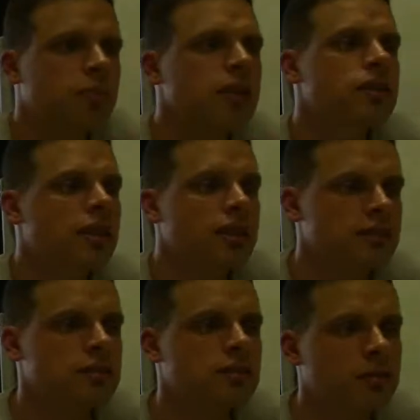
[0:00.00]

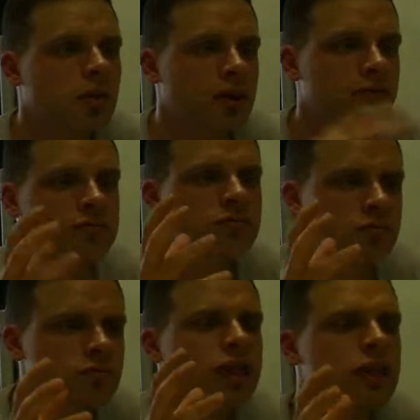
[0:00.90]
Basically, some kind of
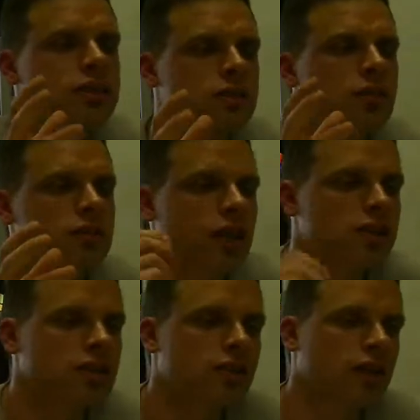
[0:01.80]
really
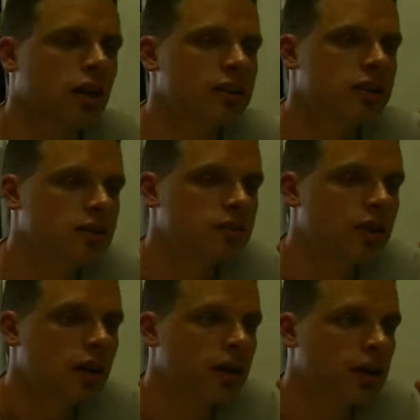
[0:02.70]
generalization of the idea of
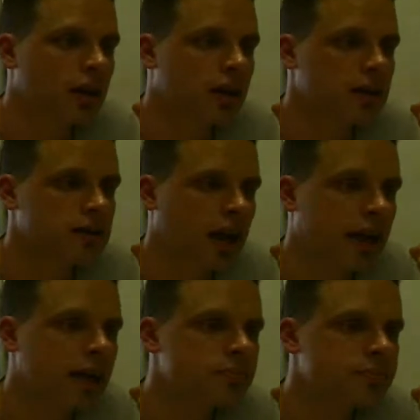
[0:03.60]
a
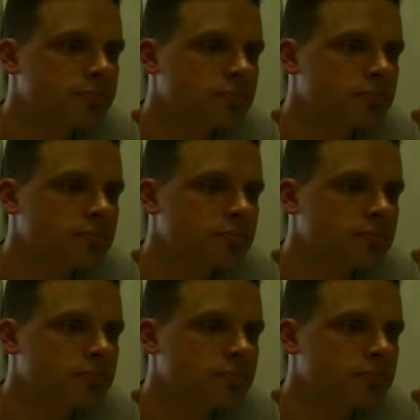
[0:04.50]
container.